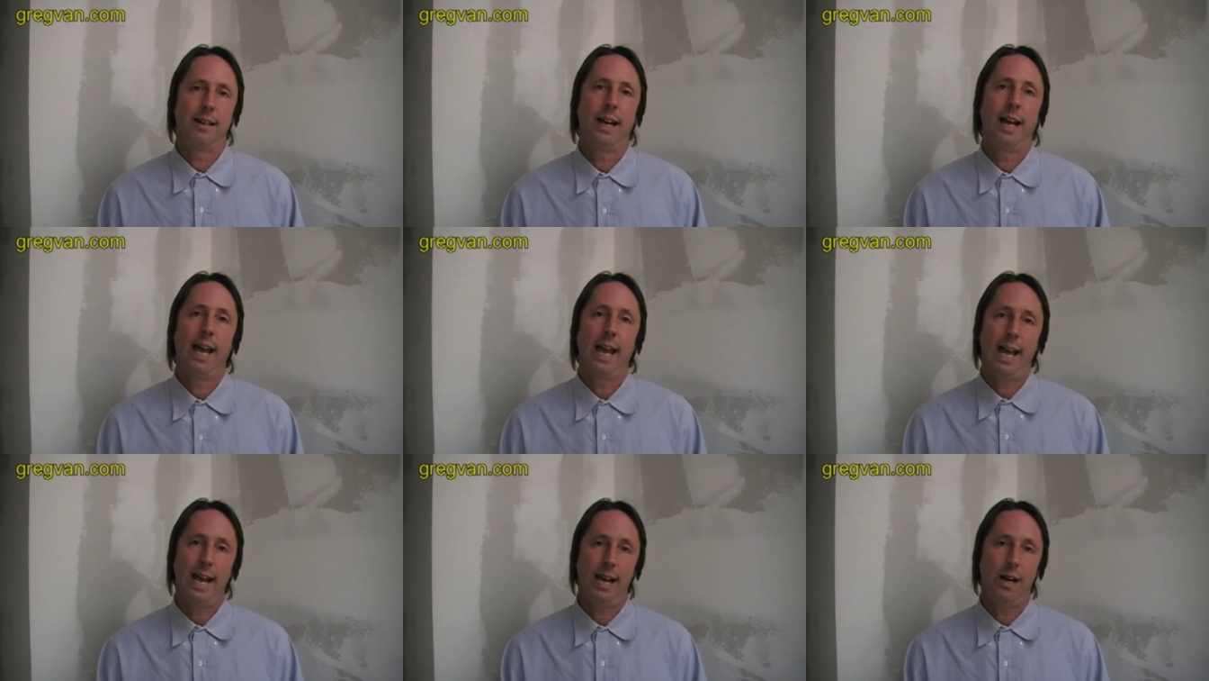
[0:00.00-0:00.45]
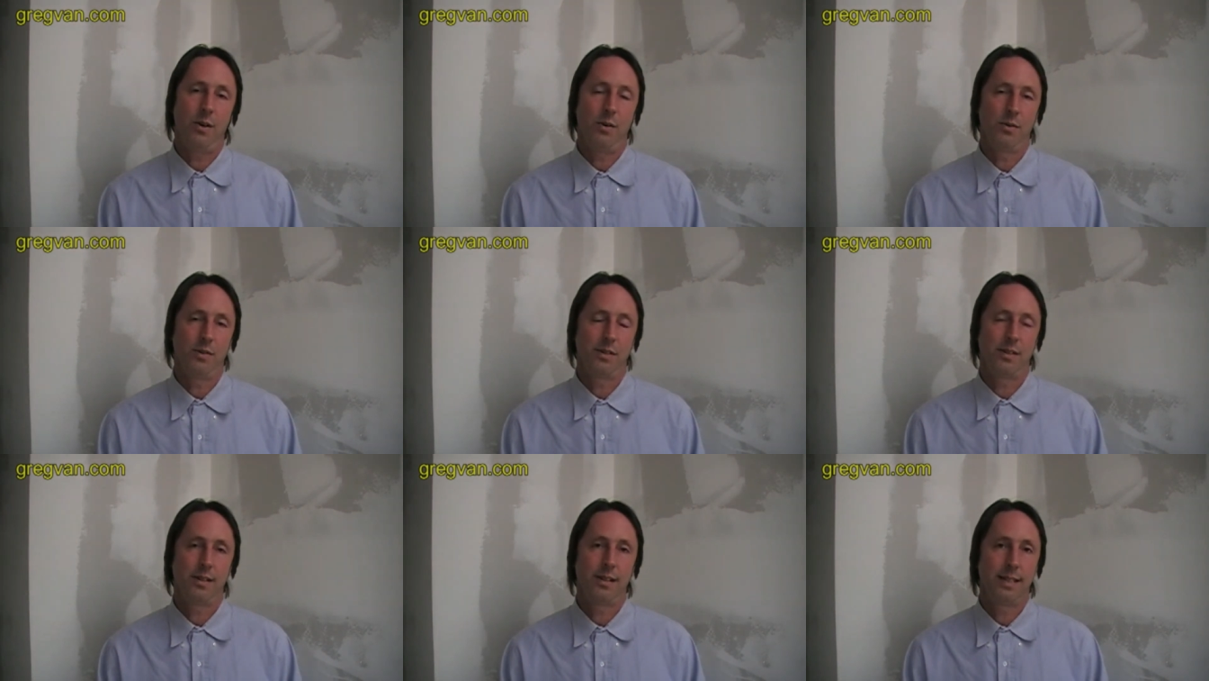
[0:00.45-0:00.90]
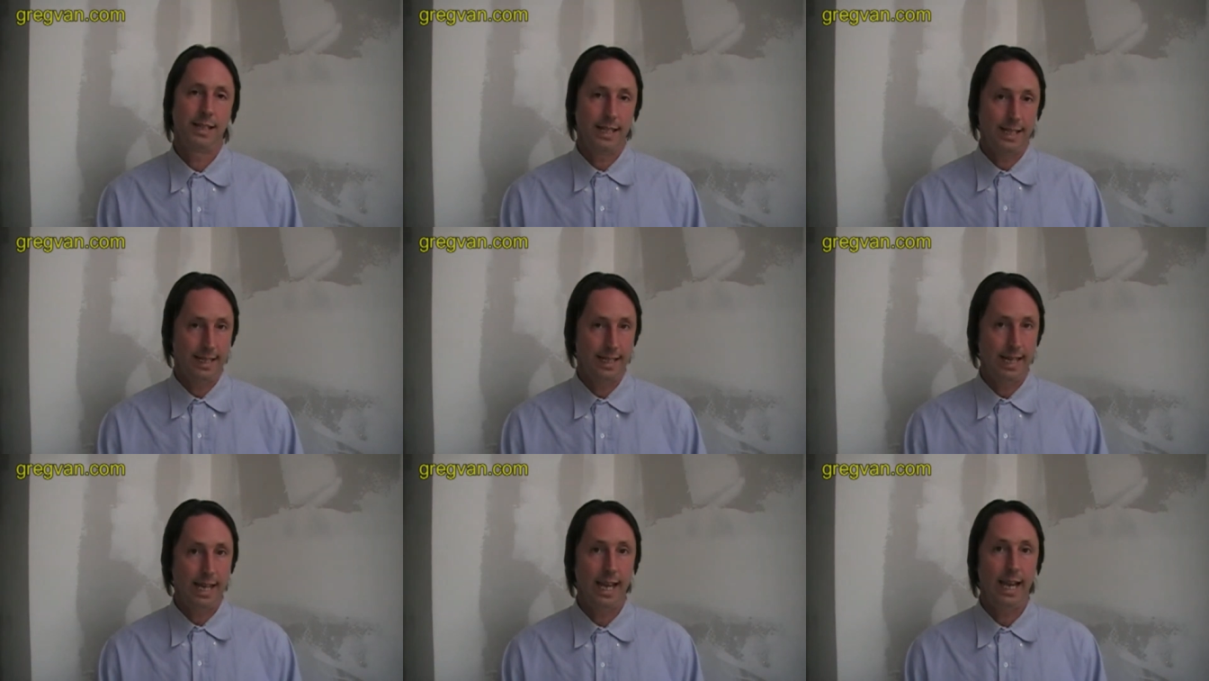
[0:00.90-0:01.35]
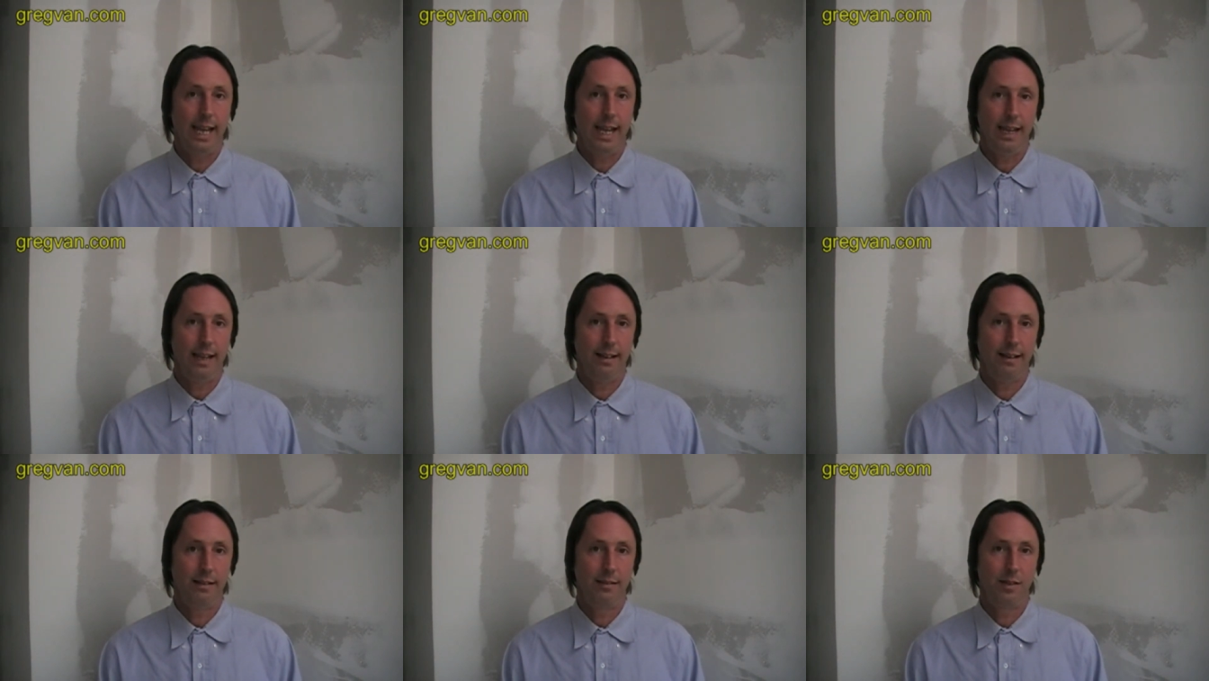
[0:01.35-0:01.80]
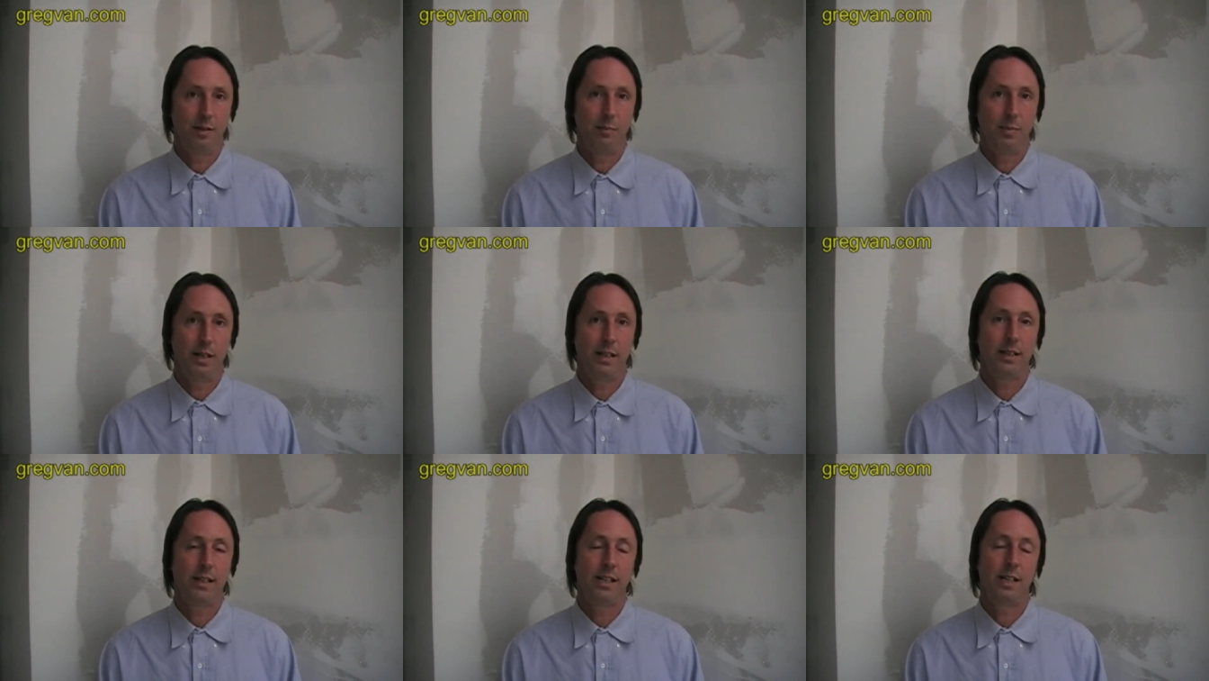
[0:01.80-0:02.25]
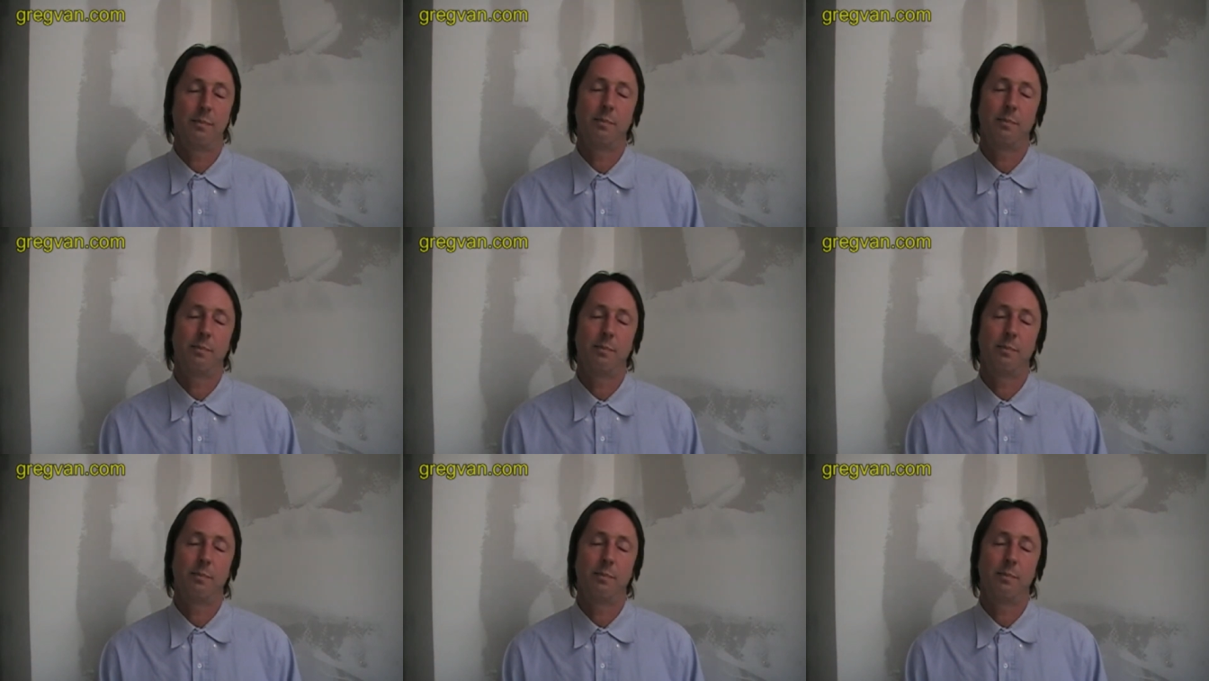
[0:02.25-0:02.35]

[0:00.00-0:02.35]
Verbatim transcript: a house today, the building